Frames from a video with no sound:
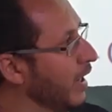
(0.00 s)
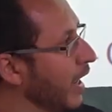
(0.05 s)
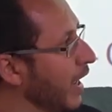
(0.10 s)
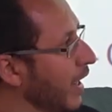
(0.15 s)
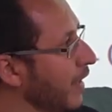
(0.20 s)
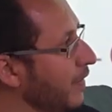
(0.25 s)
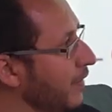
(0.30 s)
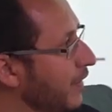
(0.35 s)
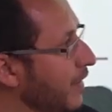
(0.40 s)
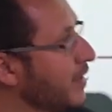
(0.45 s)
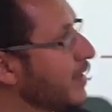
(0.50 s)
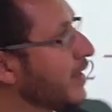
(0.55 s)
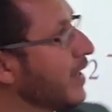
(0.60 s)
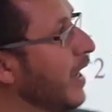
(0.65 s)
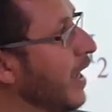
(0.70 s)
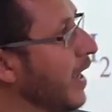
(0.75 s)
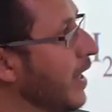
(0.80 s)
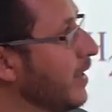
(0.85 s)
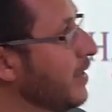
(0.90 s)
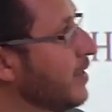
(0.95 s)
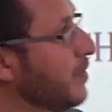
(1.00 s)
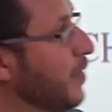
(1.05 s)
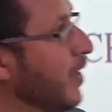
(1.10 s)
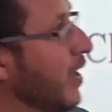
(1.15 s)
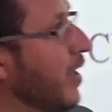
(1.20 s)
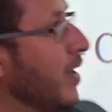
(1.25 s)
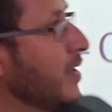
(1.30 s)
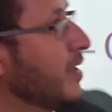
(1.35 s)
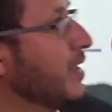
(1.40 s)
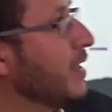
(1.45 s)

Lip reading: In this case, because